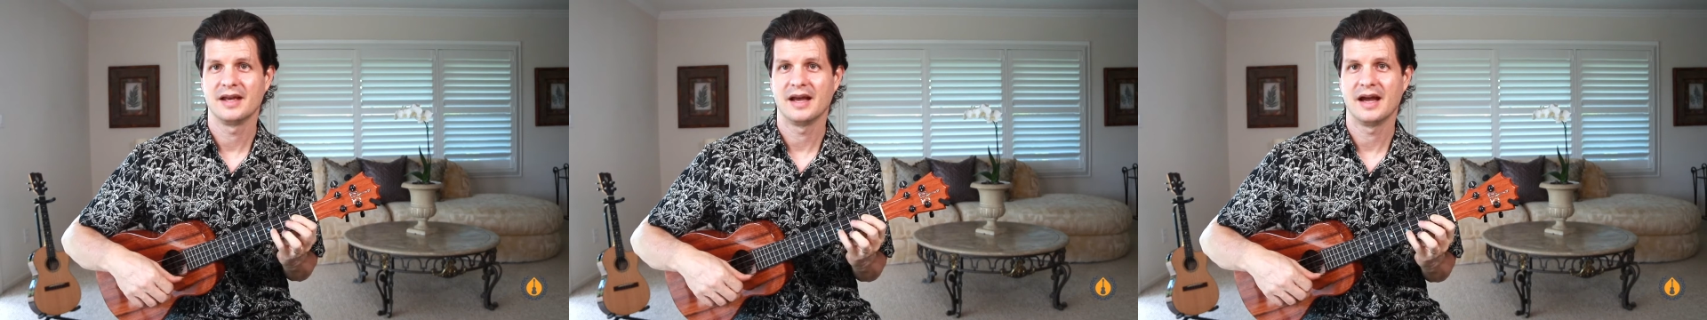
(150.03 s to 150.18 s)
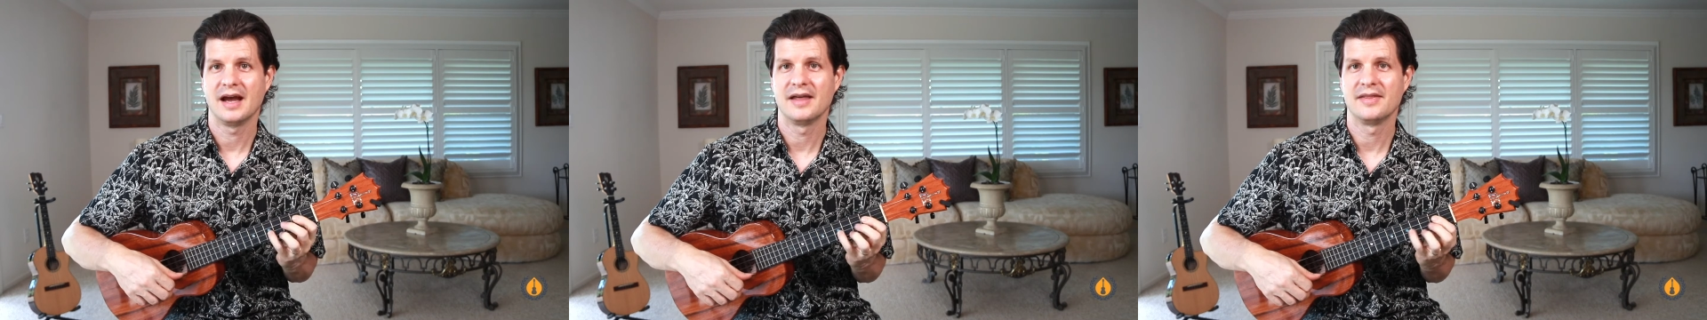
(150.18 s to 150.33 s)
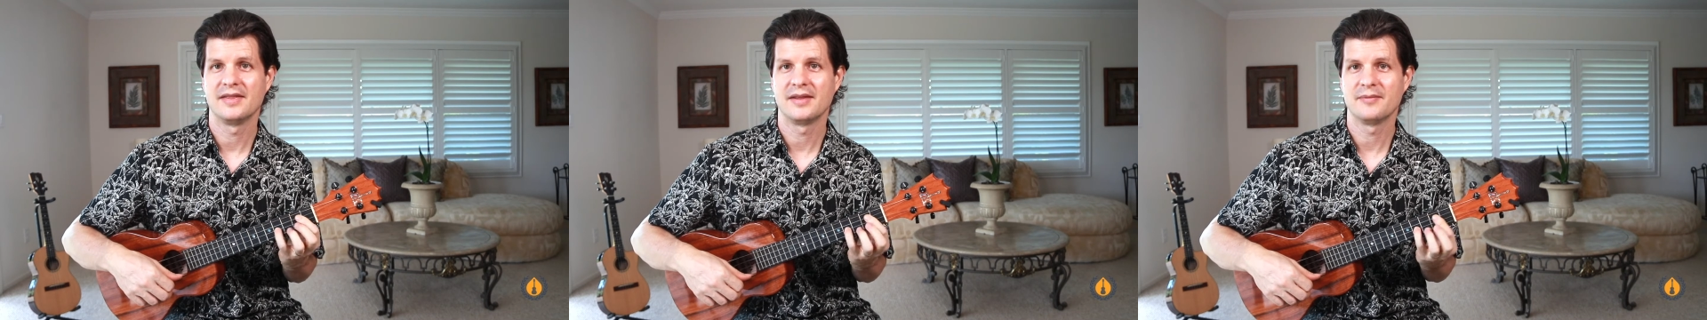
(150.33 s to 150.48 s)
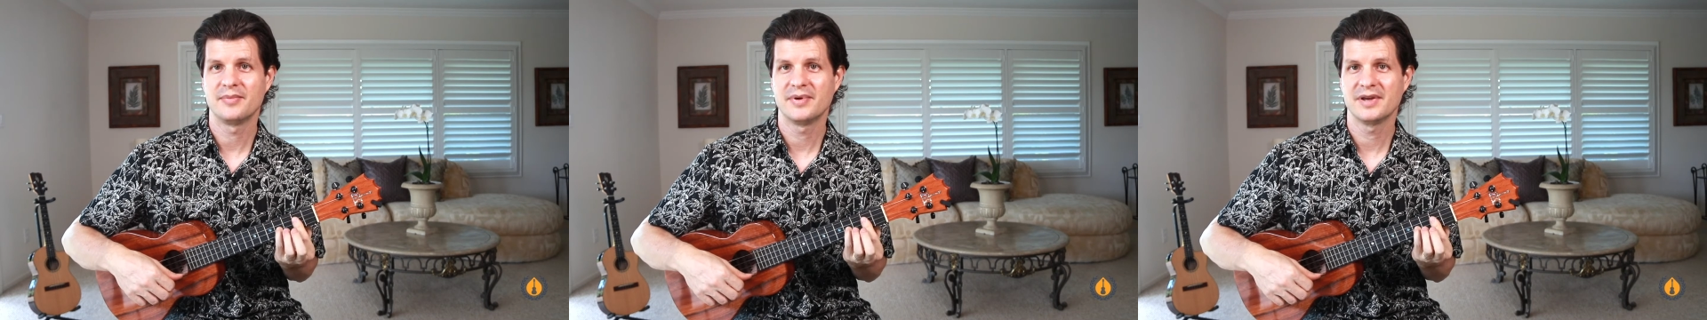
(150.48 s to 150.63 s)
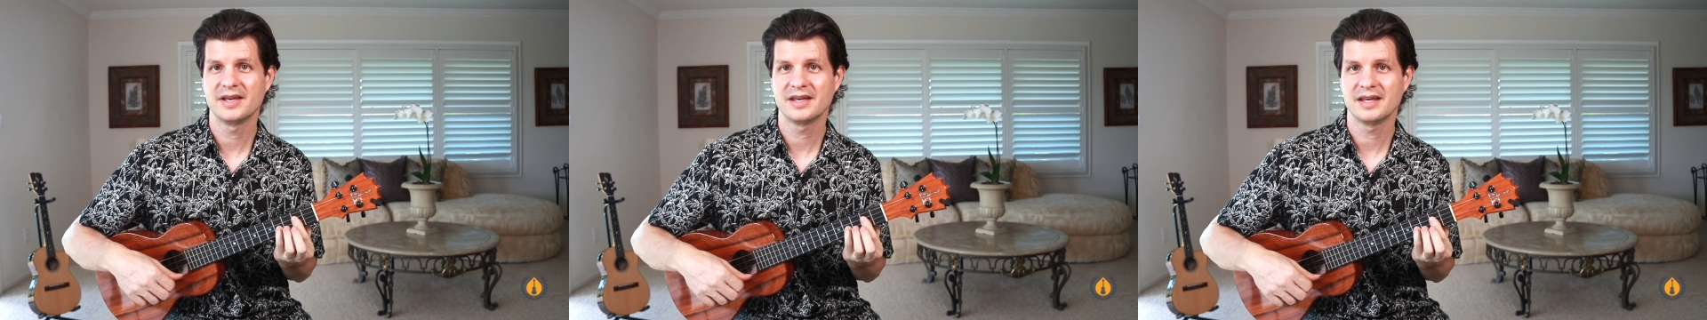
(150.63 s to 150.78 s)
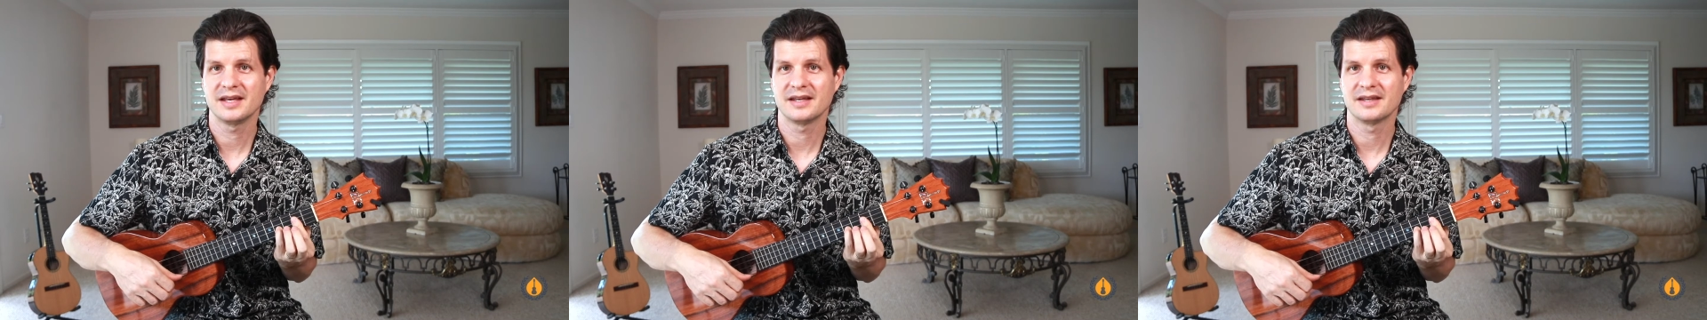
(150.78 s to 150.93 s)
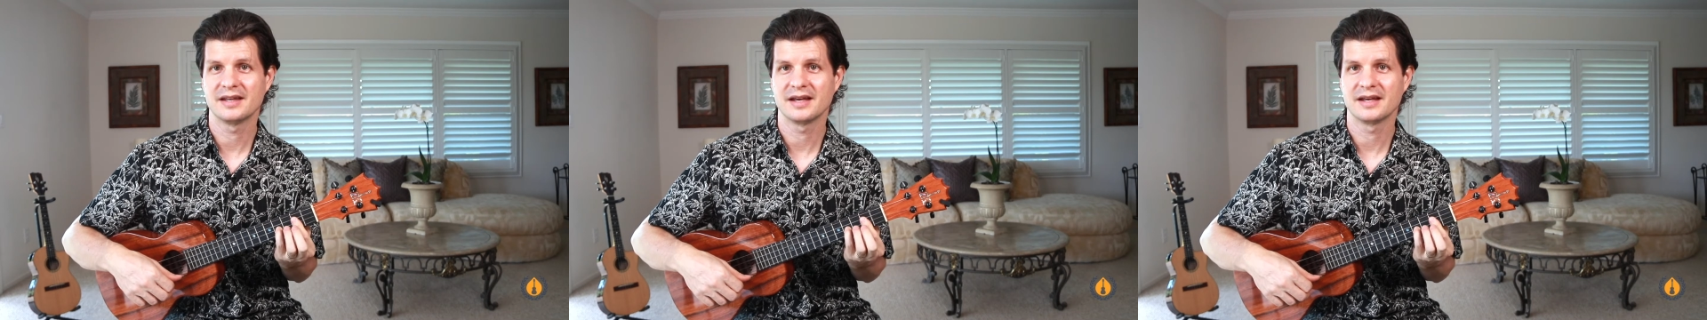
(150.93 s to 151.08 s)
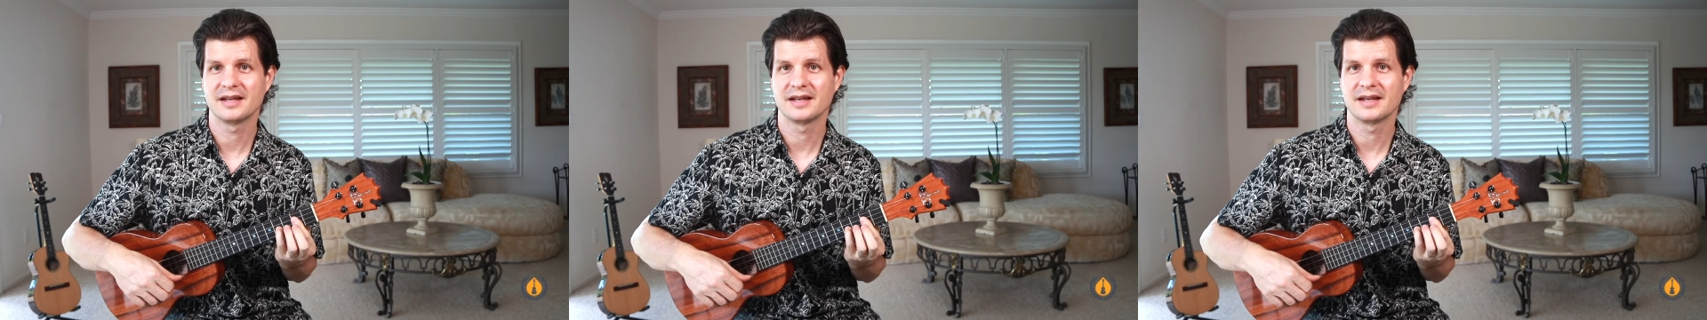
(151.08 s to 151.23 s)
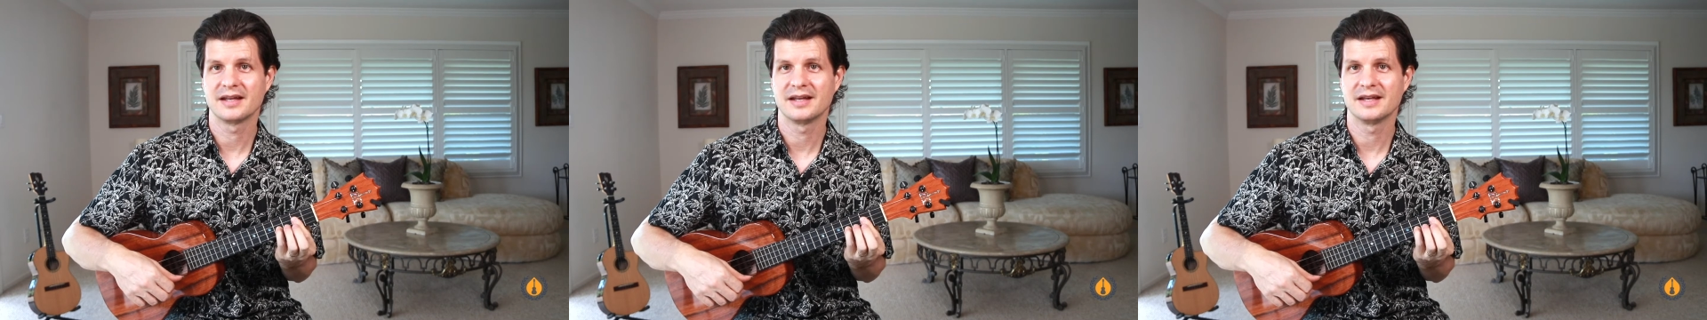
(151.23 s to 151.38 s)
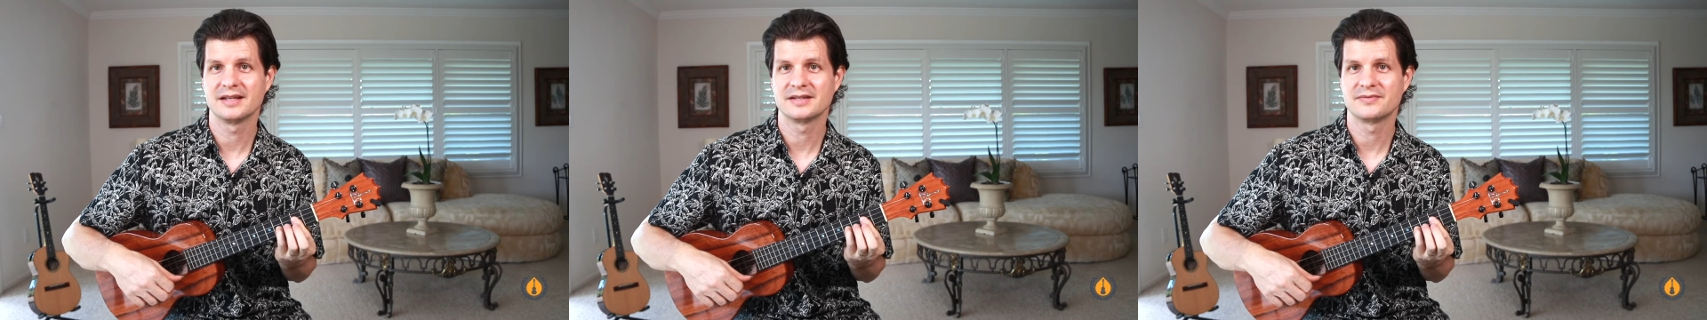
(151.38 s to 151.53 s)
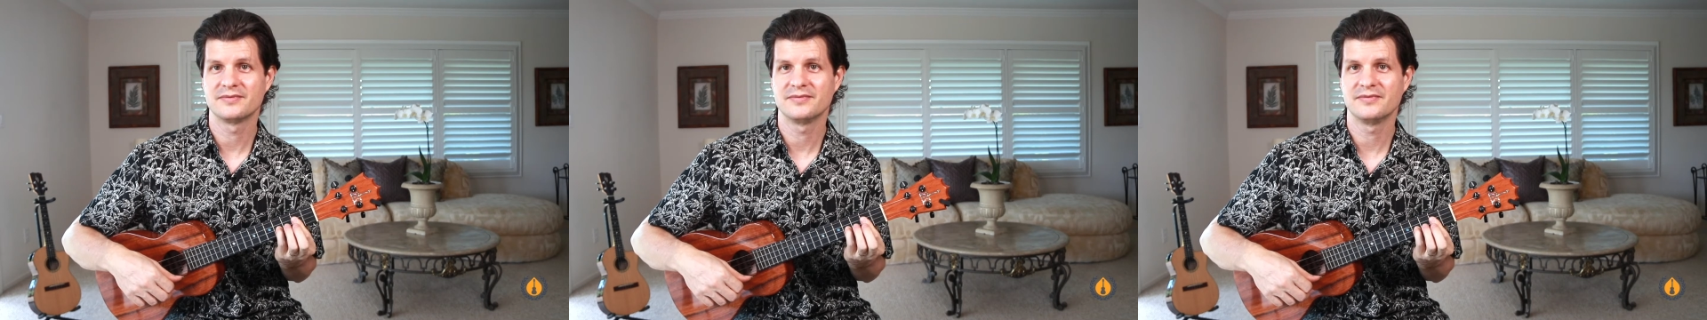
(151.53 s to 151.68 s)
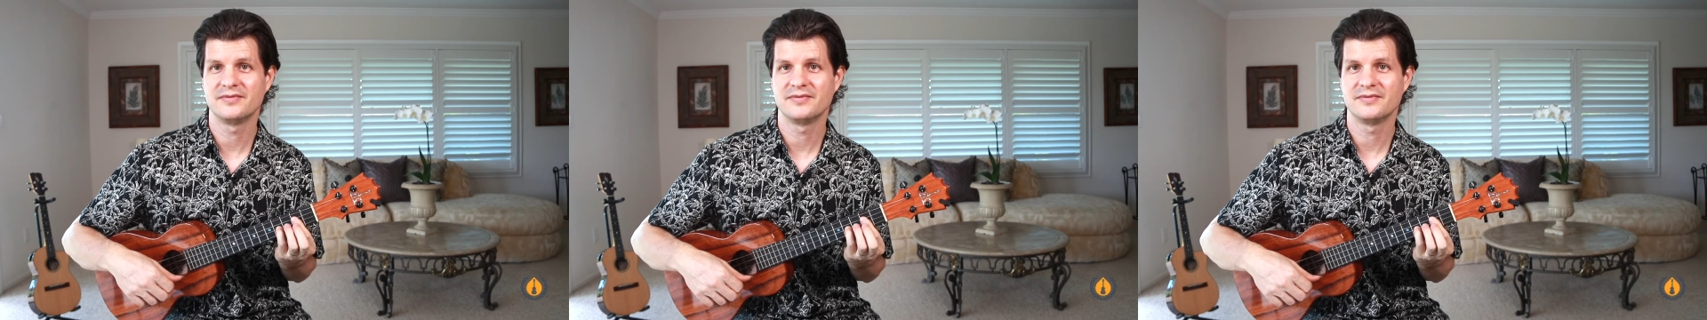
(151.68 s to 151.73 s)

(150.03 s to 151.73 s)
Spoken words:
And the pinky then is